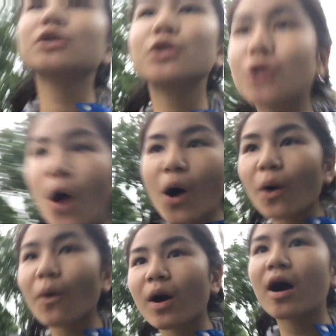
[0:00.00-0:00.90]

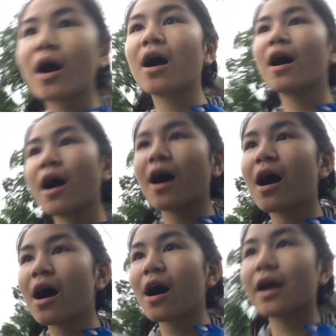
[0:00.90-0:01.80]
So
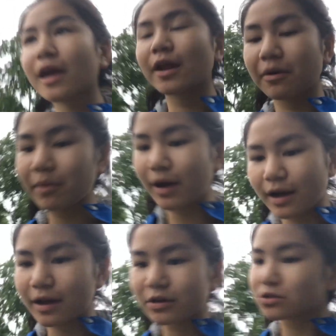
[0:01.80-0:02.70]
you know what,